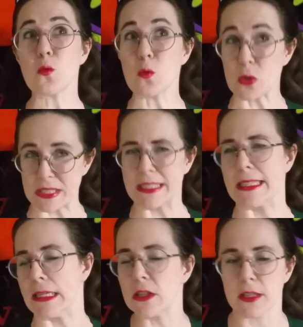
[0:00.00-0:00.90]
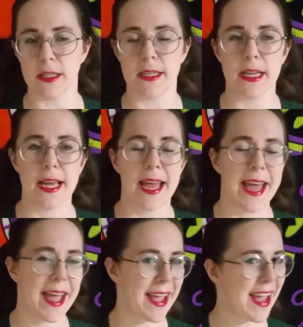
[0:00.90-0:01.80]
Really good.
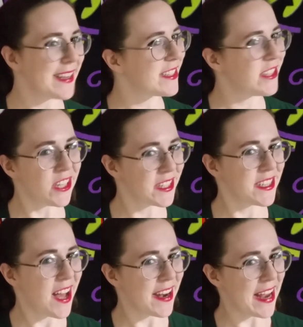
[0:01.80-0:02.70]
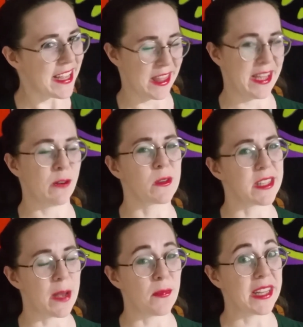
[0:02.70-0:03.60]
It's just not anything
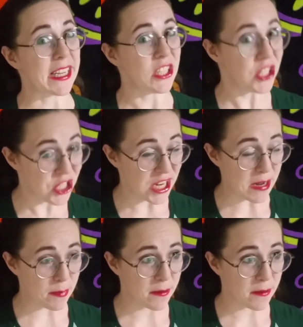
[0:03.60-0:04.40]
resembling cheap.